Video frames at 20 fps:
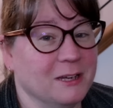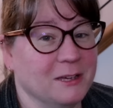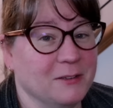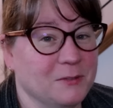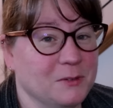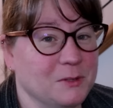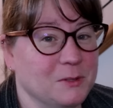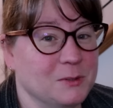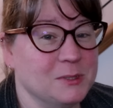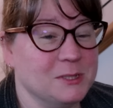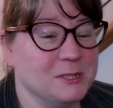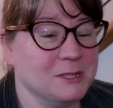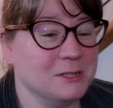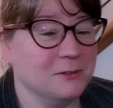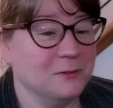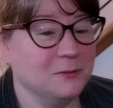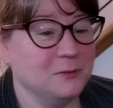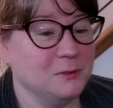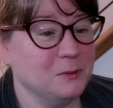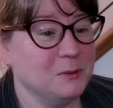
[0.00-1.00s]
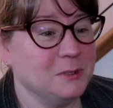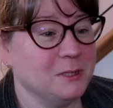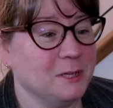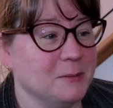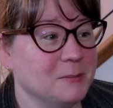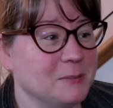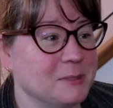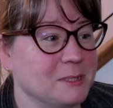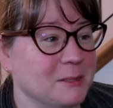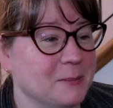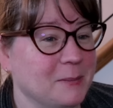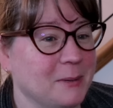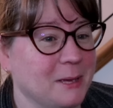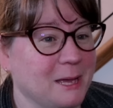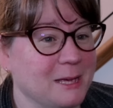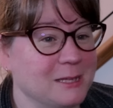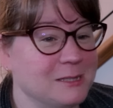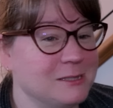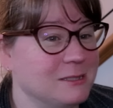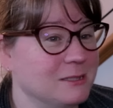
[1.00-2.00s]
I've used it a few times in the
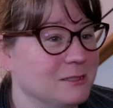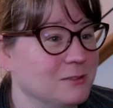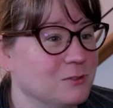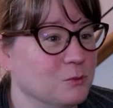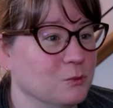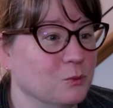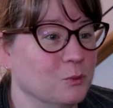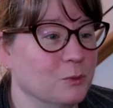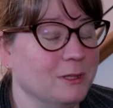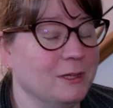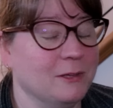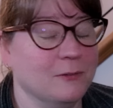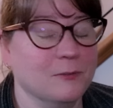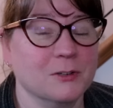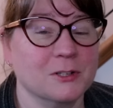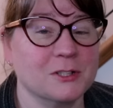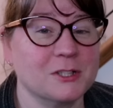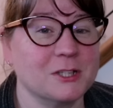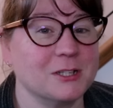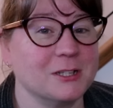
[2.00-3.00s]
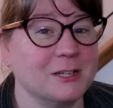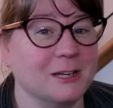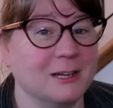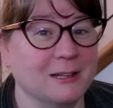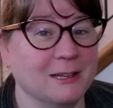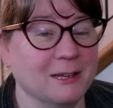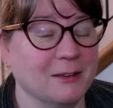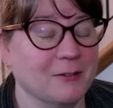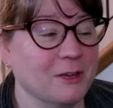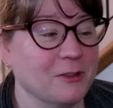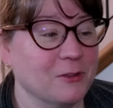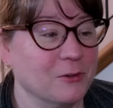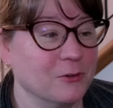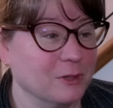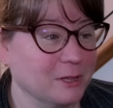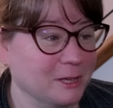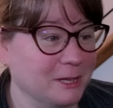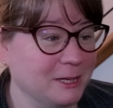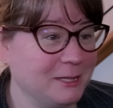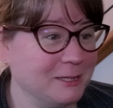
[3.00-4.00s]
past. It's really versatile. I
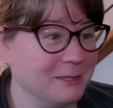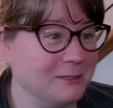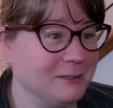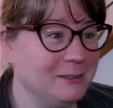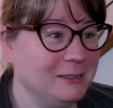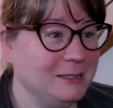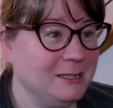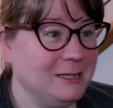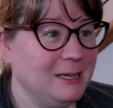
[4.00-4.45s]
rather like it.